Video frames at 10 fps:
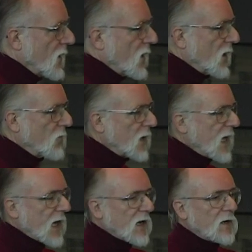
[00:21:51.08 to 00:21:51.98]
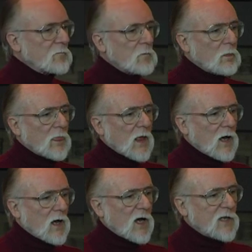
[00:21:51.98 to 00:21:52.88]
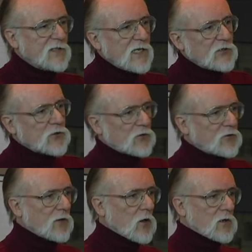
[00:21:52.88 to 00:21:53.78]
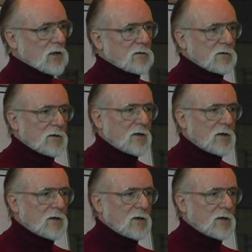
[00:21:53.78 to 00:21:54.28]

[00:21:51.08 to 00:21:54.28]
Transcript: Uh, we had a a t-shirt slogan